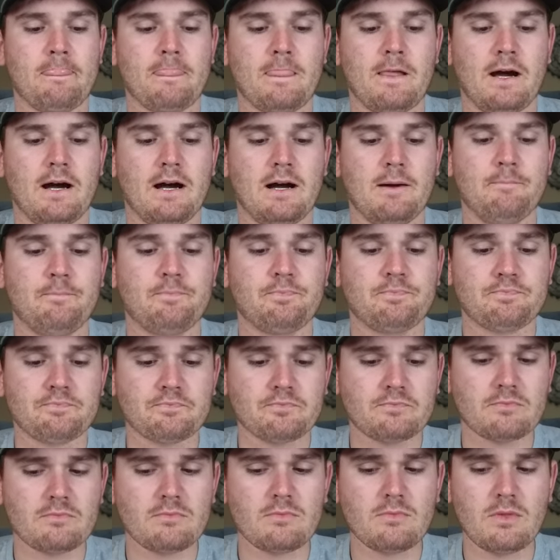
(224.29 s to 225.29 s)

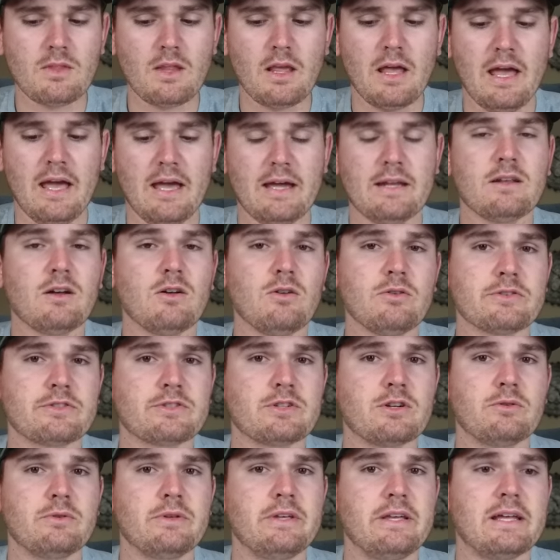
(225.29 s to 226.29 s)
And
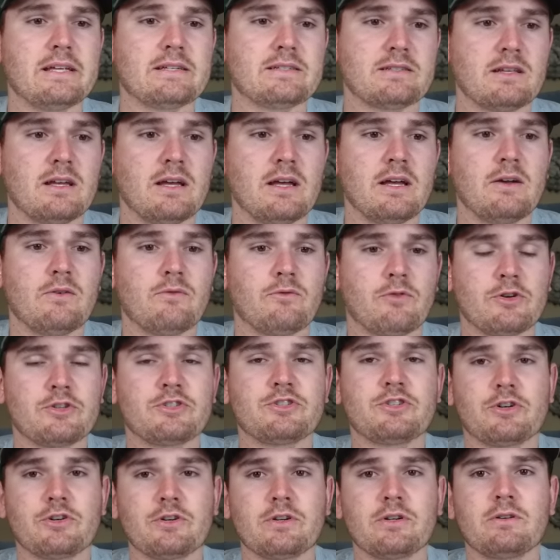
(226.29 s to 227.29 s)
also, yes, for
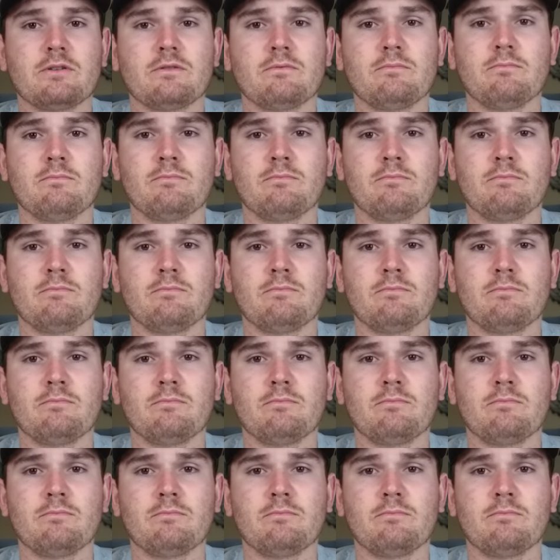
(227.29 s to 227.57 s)
certain,